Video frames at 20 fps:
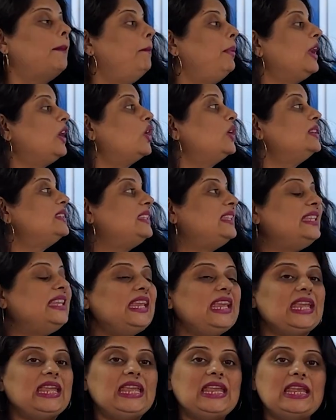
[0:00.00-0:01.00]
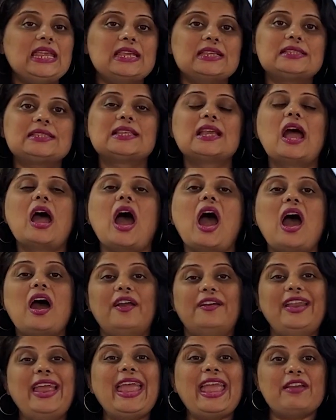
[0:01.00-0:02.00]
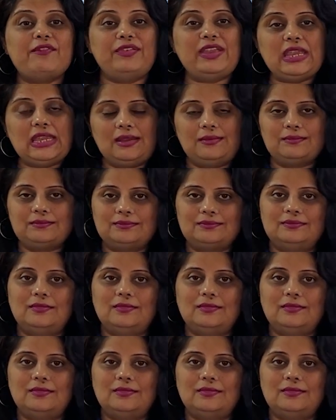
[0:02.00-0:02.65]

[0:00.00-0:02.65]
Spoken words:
because these are heavy,